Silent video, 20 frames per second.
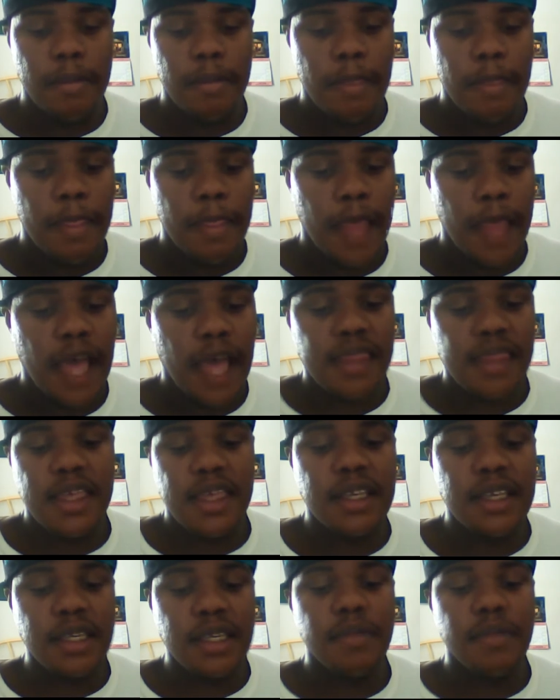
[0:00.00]
I think
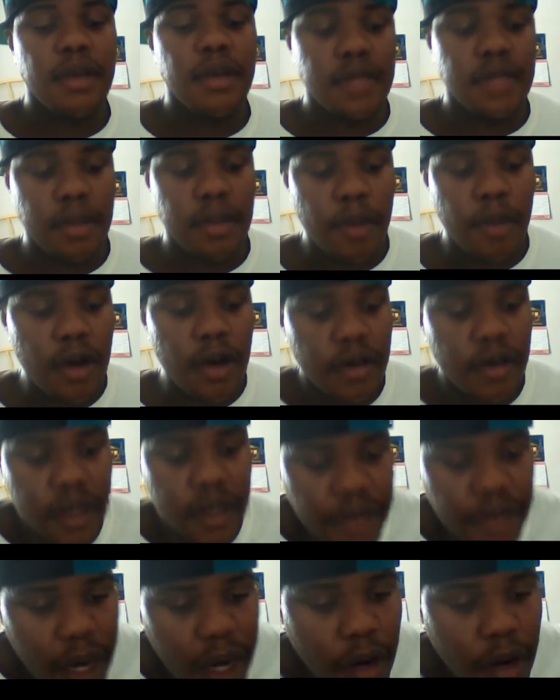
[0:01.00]
some more of his
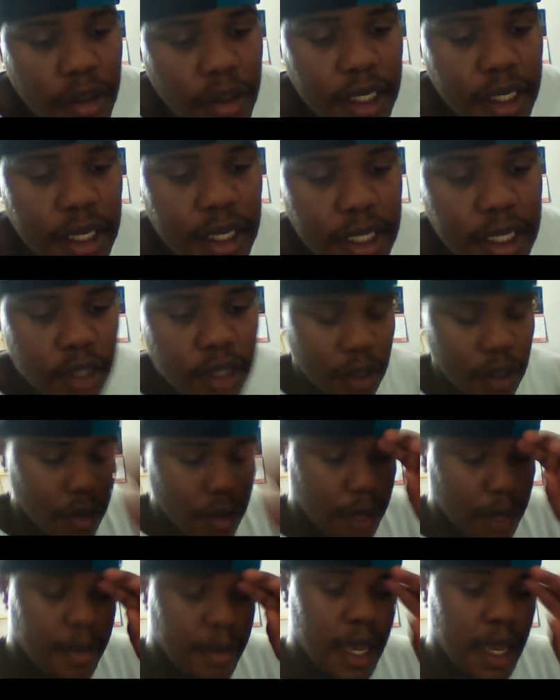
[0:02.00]
videos, and this is
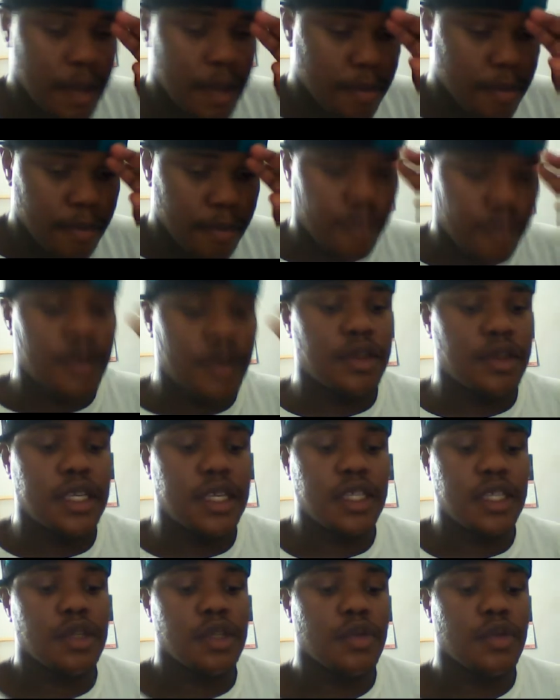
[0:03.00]

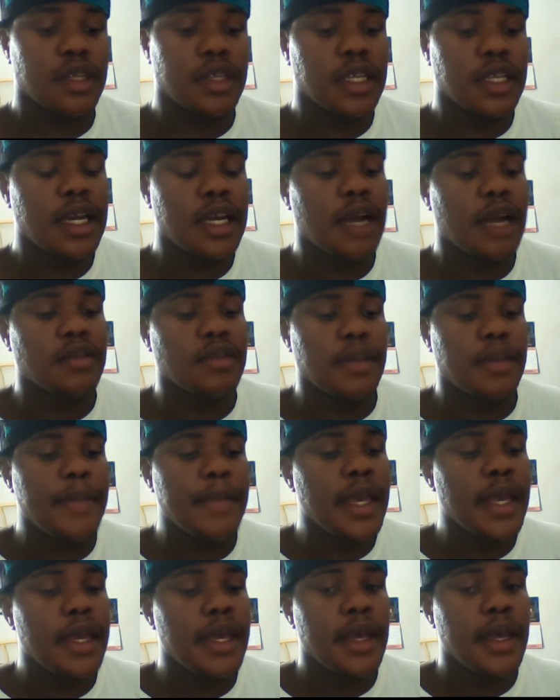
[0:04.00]
what stood out to me,
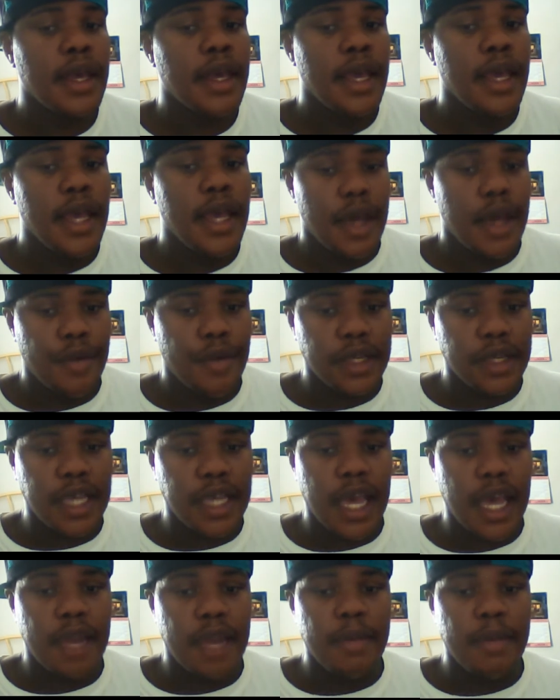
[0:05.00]
and which kind of
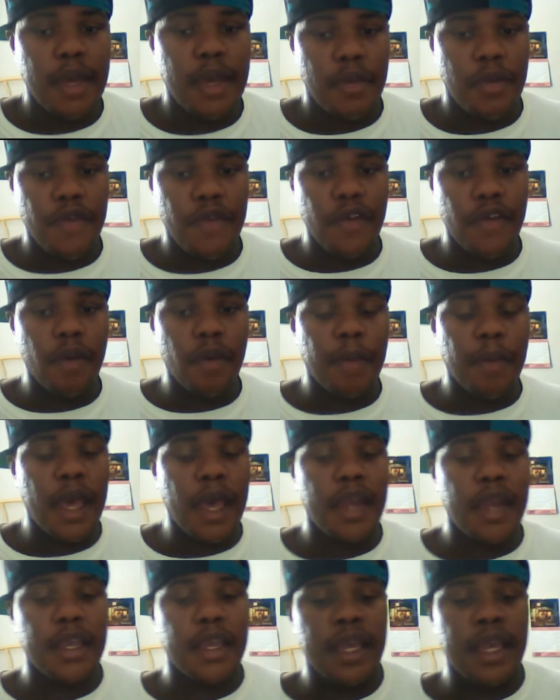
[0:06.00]
made me feel bad
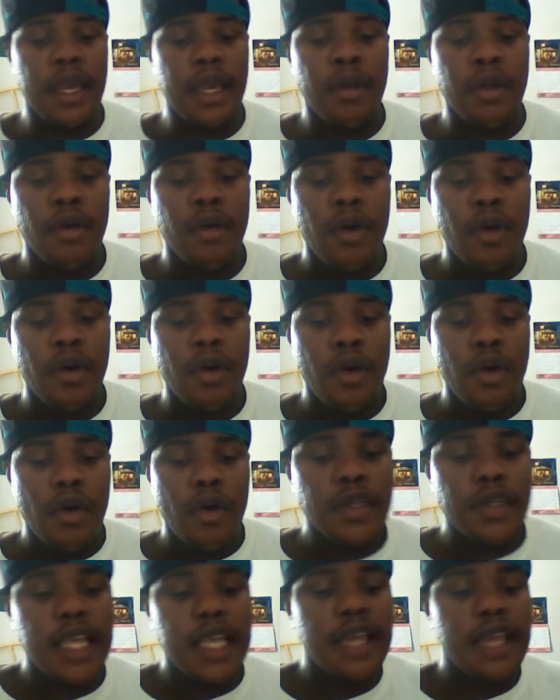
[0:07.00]
again, was that
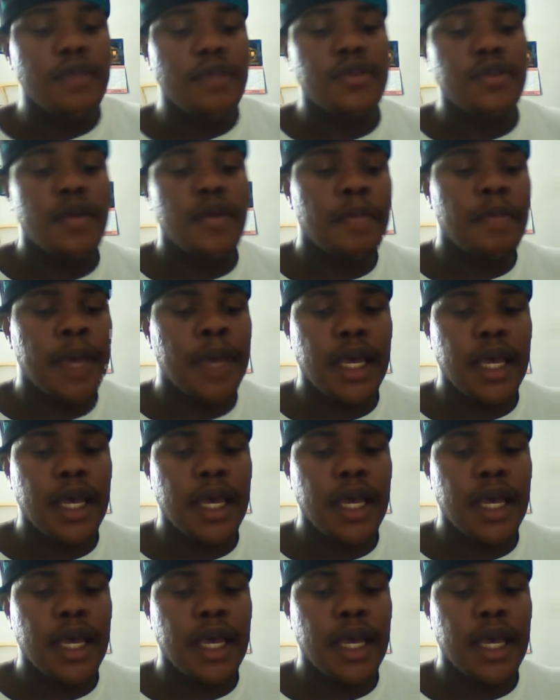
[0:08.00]
he was doing pickup